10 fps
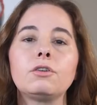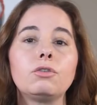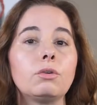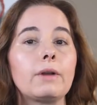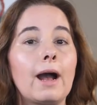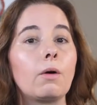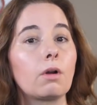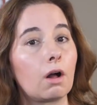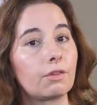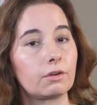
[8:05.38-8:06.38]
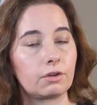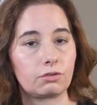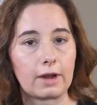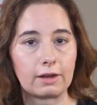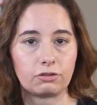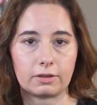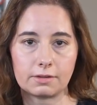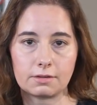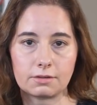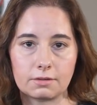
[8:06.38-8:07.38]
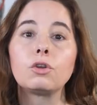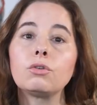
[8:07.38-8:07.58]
to tune out other distractions.